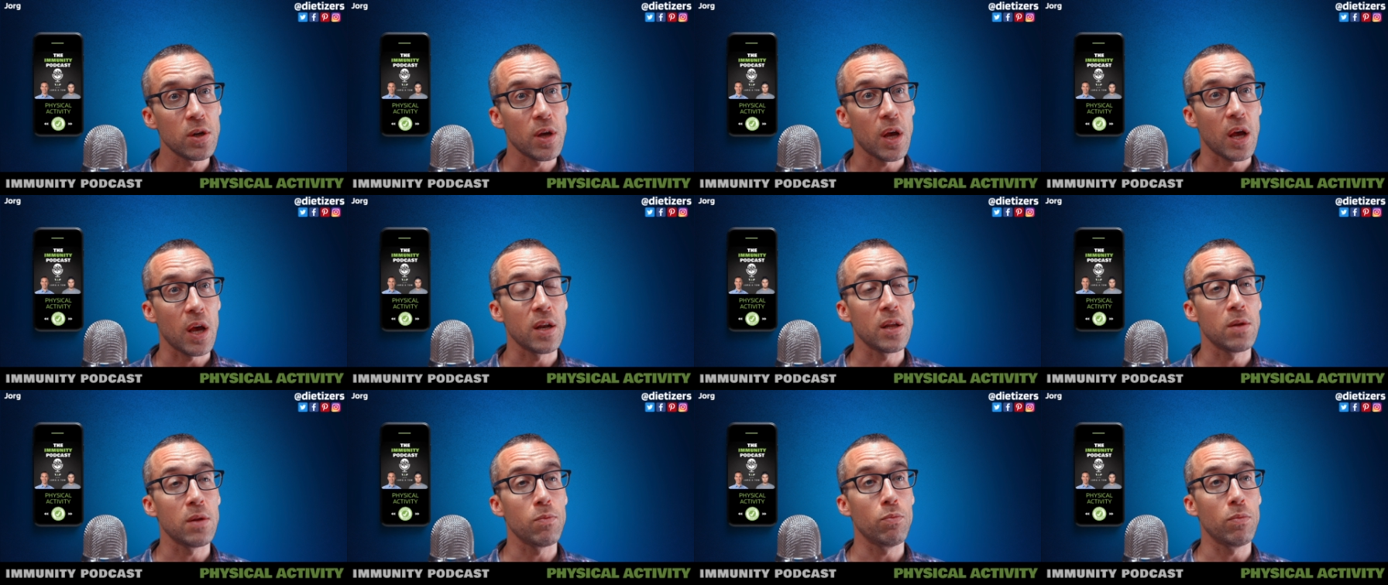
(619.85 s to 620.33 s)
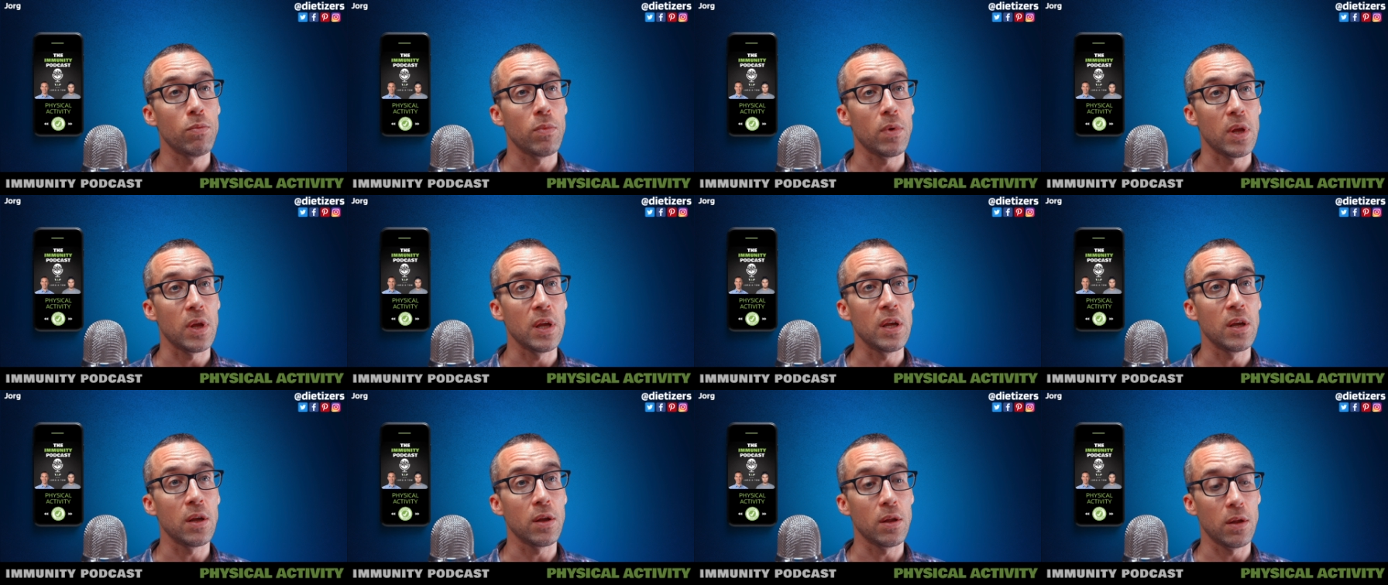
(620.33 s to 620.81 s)
And in,
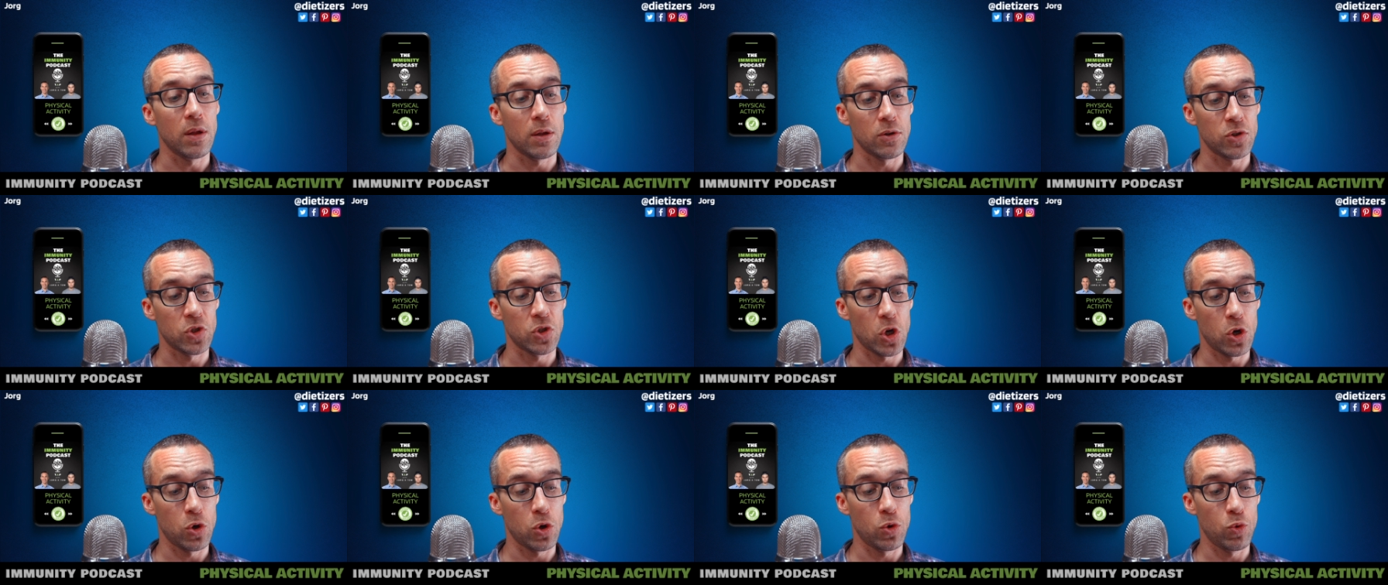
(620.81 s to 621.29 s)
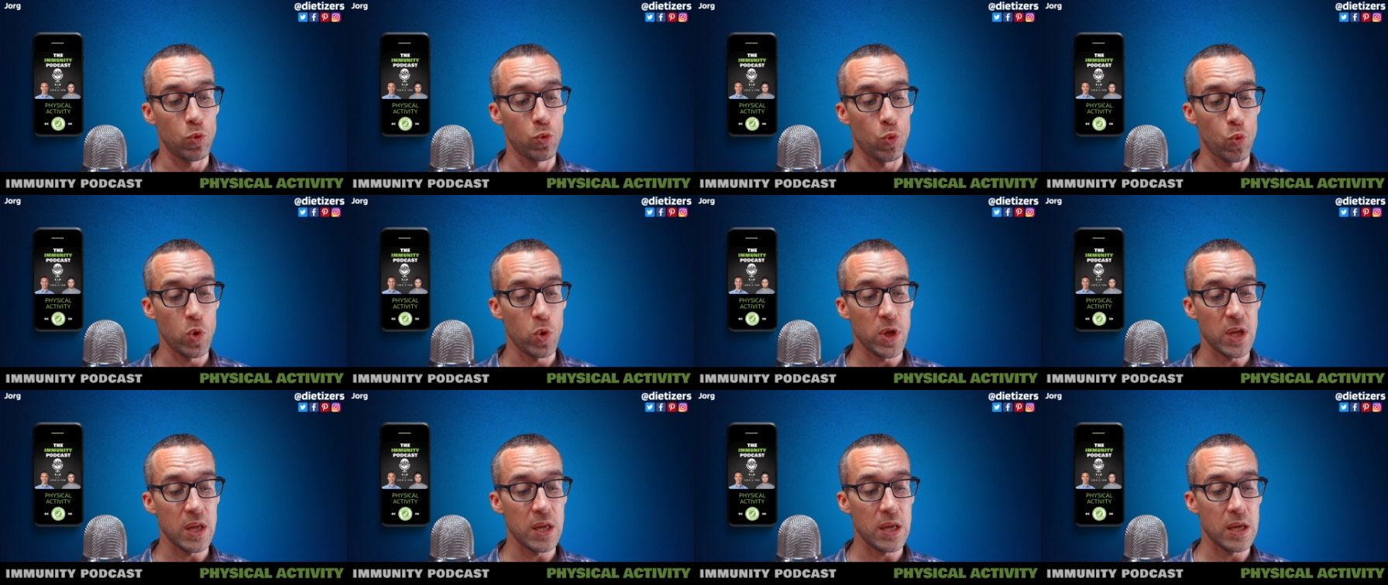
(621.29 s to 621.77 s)
in so
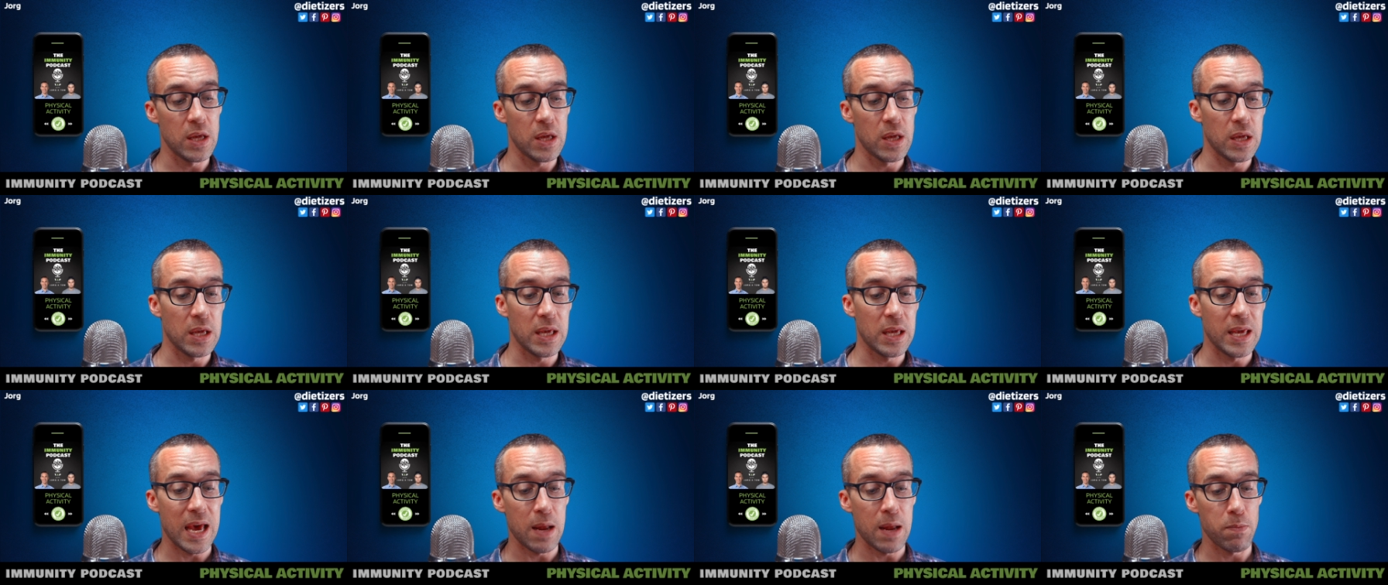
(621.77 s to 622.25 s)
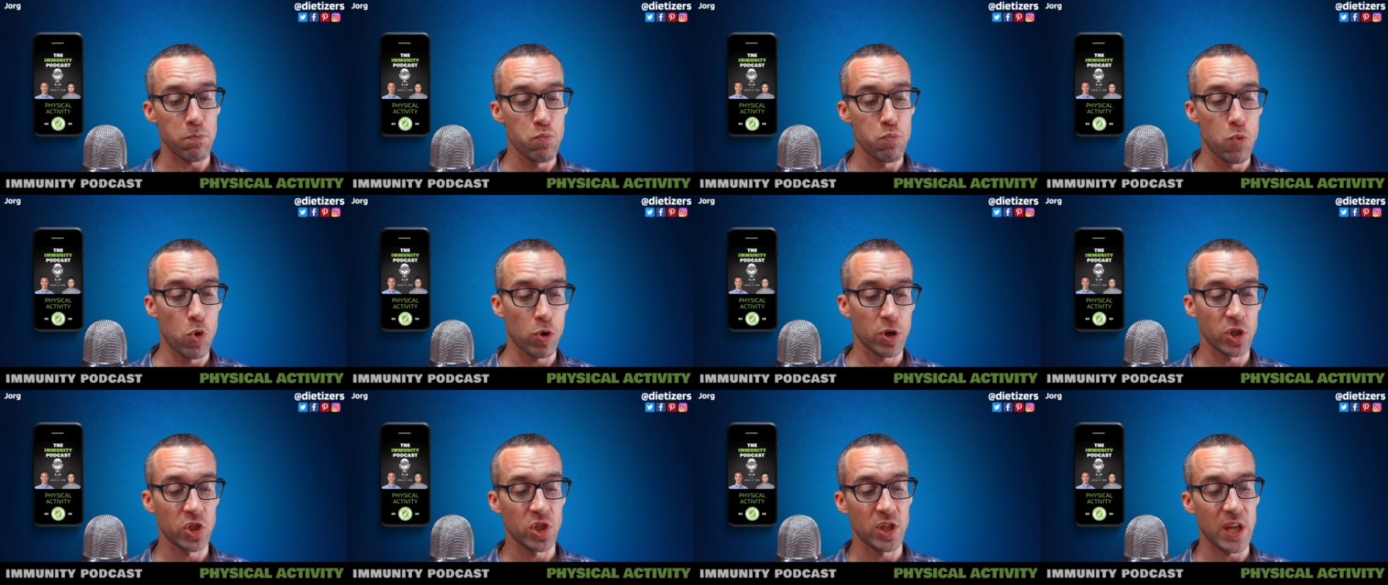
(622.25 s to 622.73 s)
we get
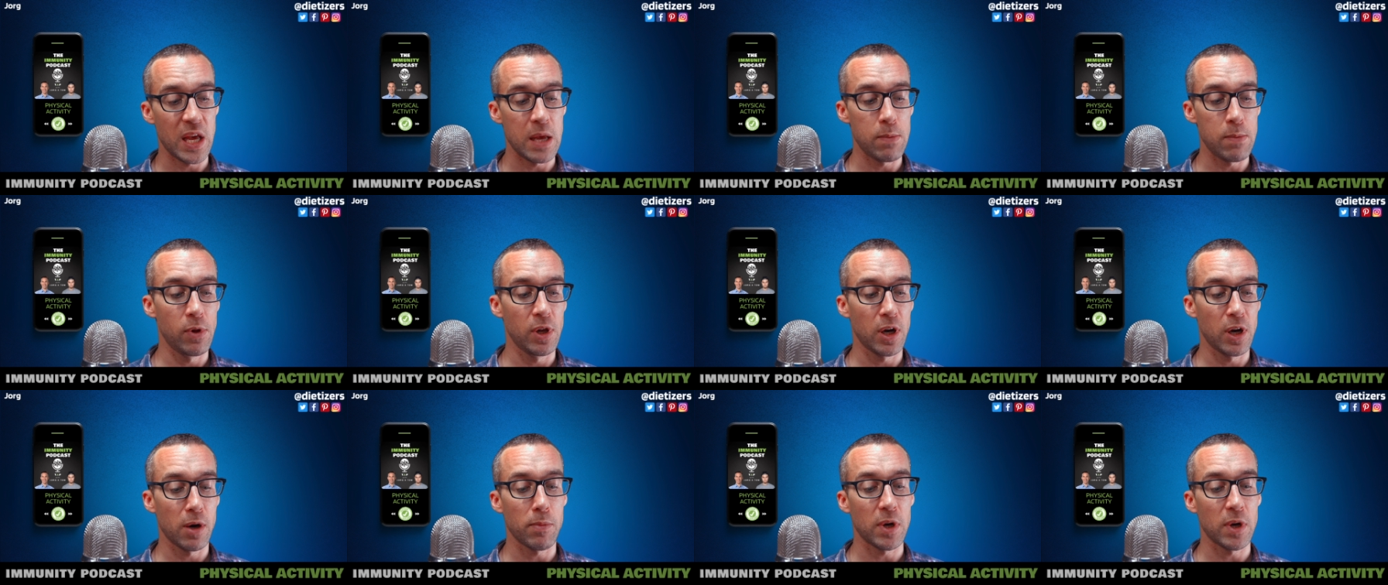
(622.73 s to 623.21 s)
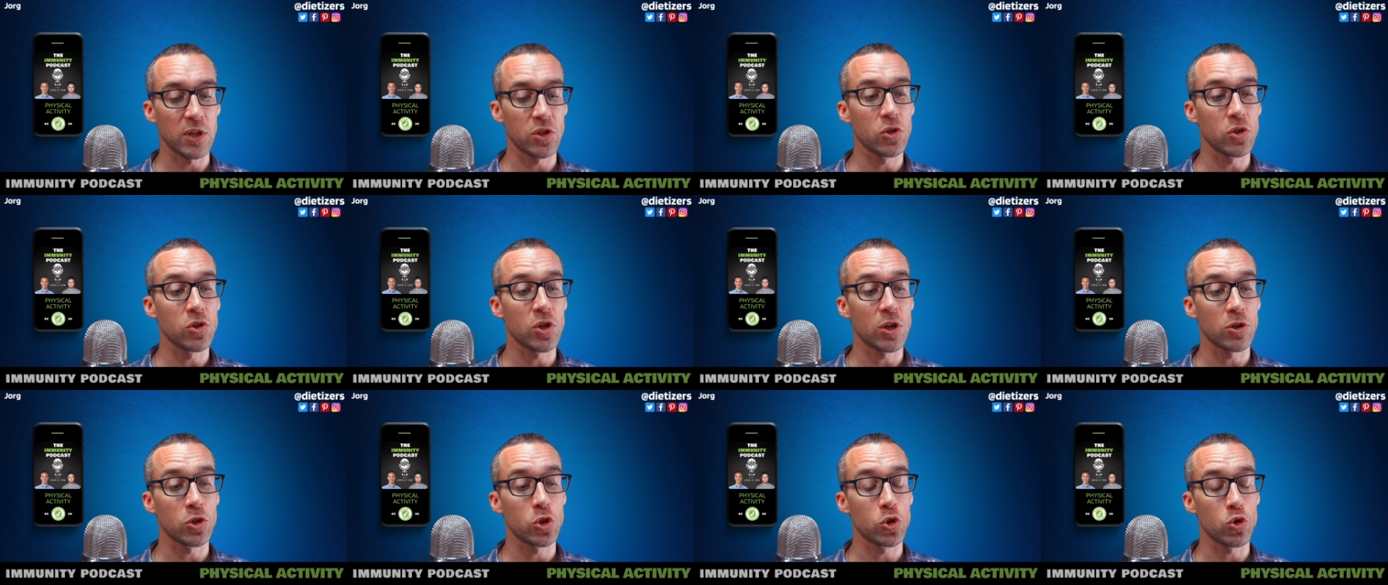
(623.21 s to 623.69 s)
more stable, our muscles
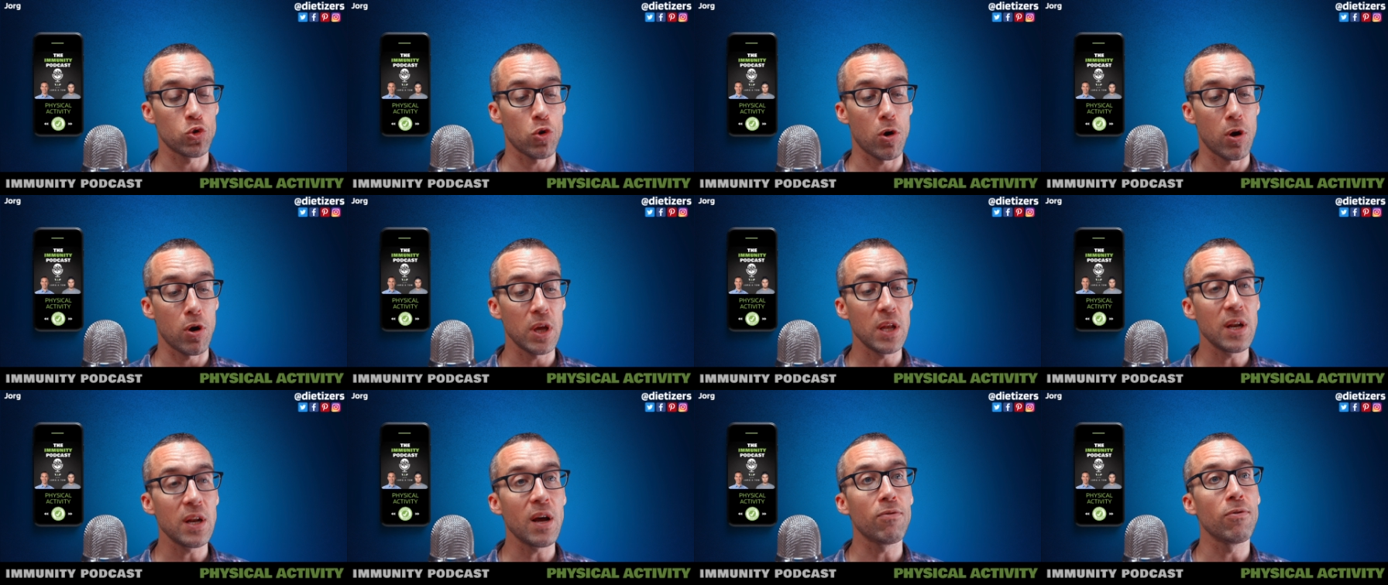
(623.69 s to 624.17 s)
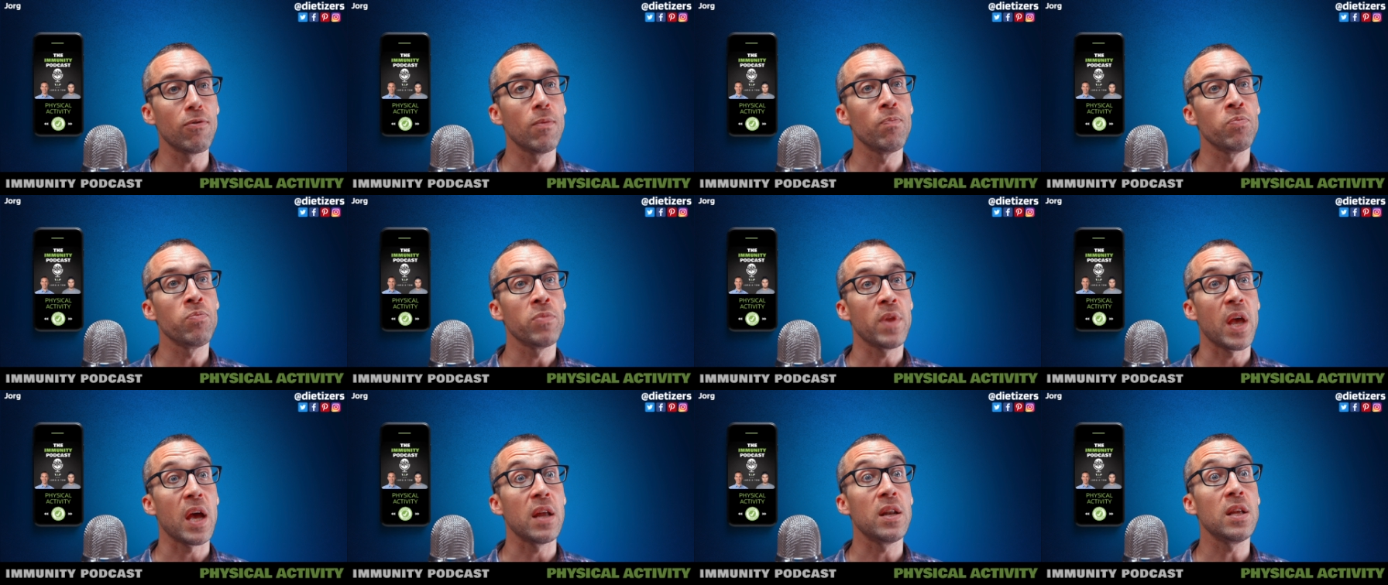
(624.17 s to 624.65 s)
are strong enough,
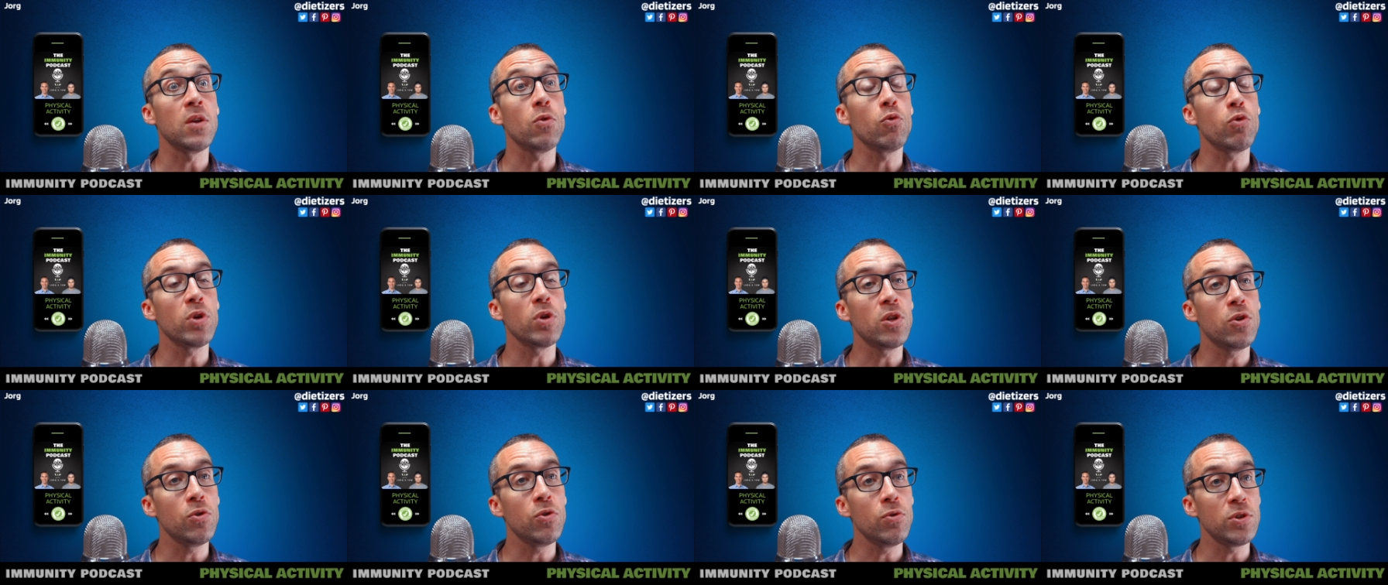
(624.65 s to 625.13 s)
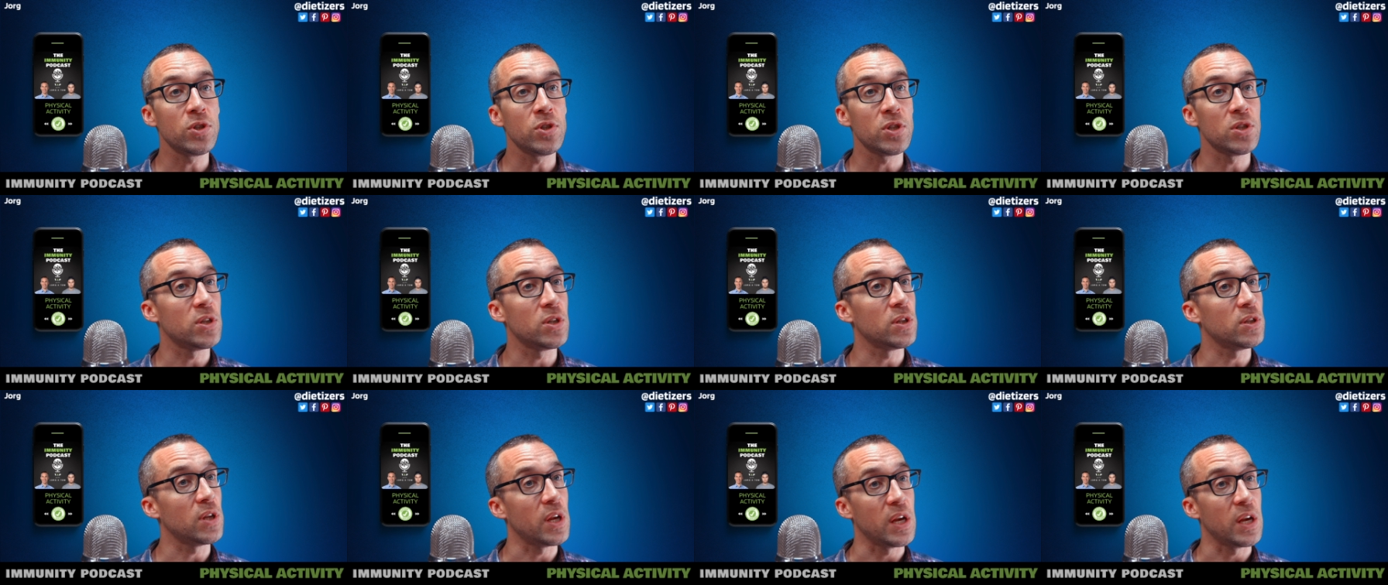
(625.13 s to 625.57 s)
and it reduces it.